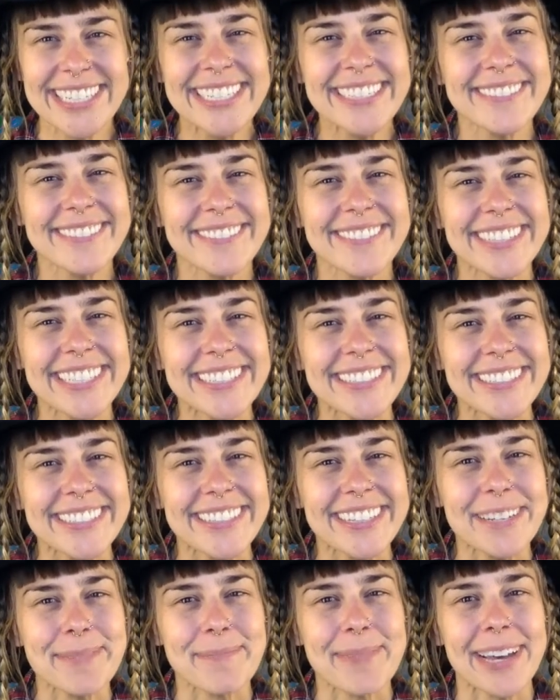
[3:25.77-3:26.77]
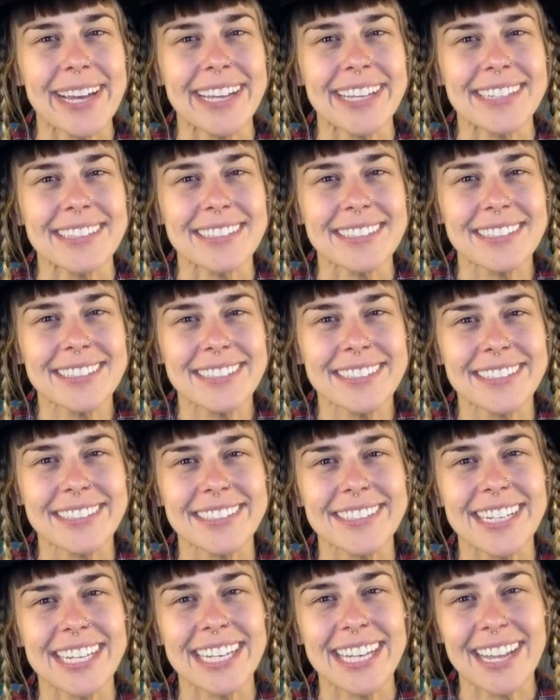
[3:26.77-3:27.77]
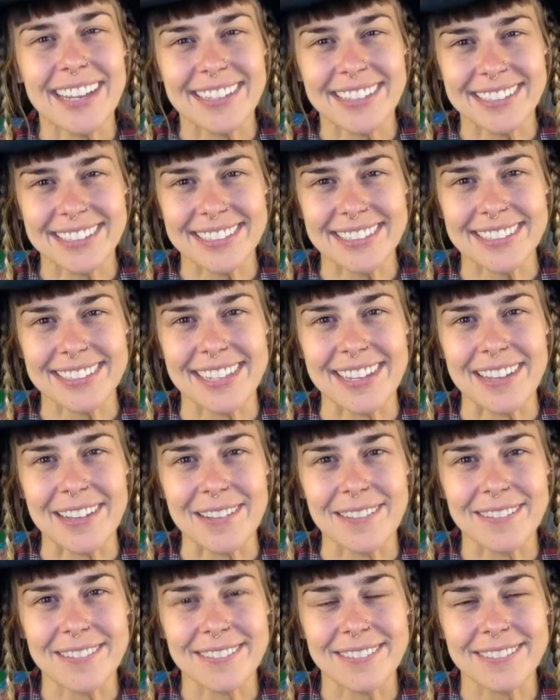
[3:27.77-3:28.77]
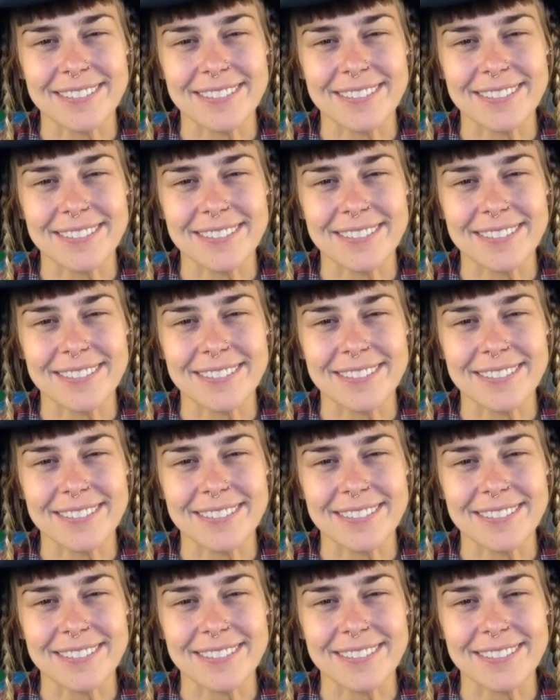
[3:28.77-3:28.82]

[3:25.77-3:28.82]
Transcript: Feel the mind turn in on itself